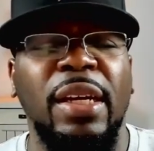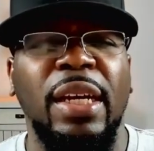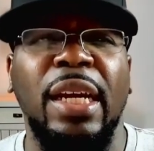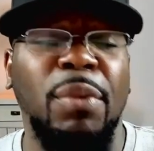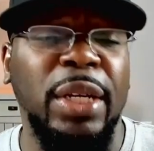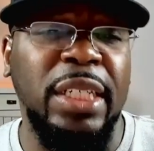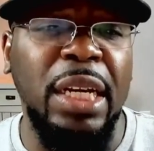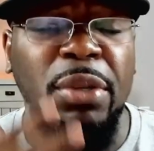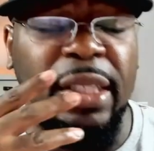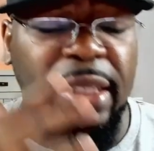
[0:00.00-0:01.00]
Anyway,
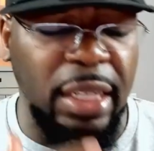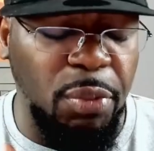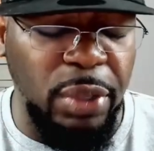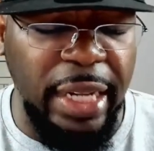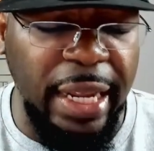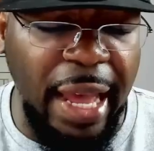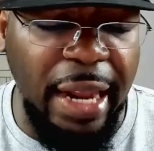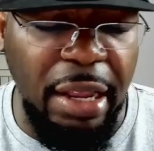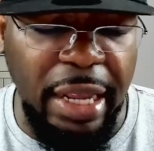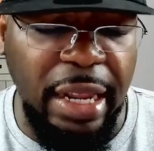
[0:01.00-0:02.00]
she was still, what they got
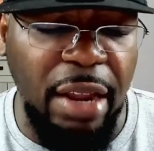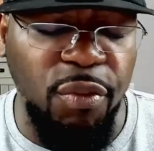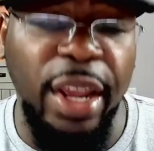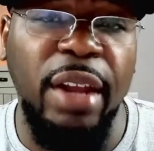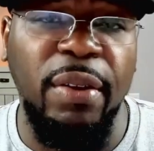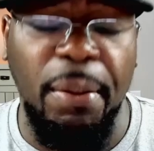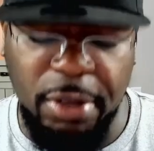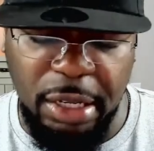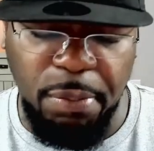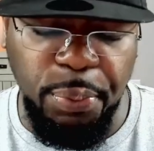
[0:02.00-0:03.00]
it in that red, I'm
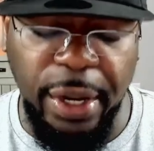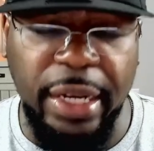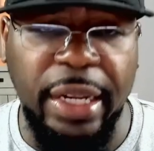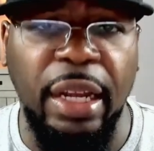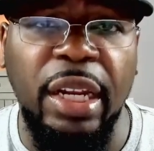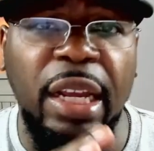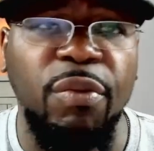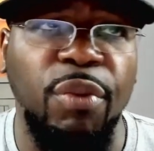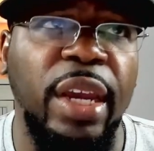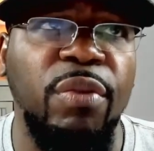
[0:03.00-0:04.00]
going to break it down, in
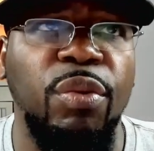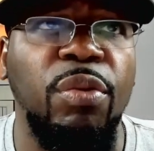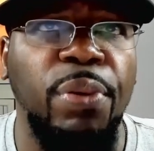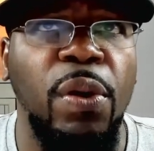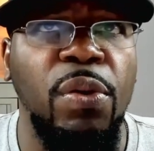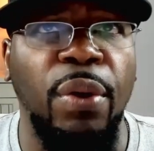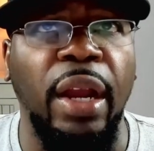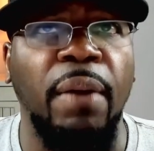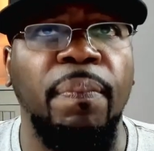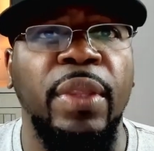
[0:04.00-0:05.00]
that red room
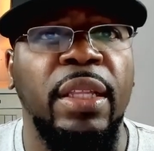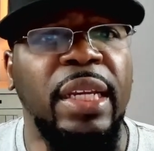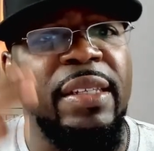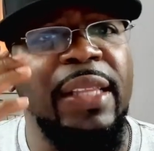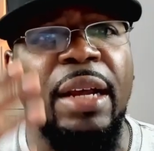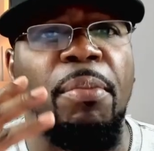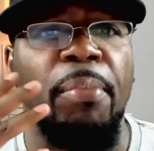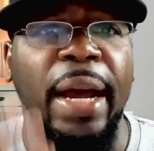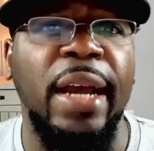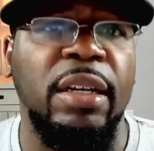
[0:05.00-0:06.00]
program, it's like a
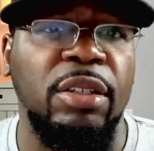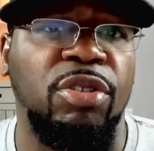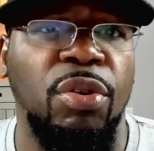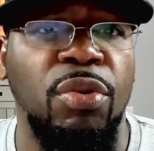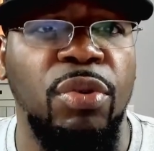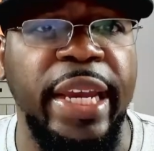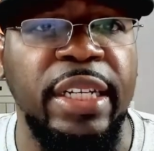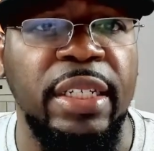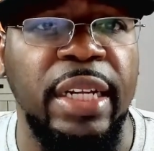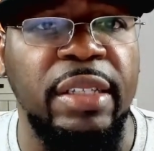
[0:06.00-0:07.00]
mind control
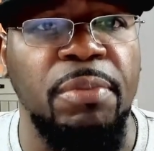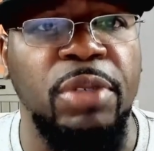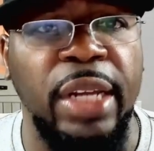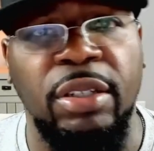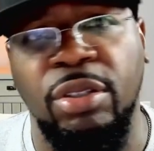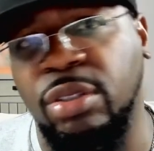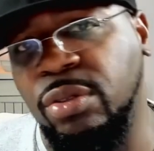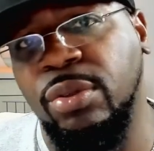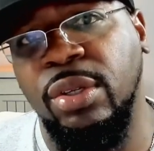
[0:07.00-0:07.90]
agent they subject you to.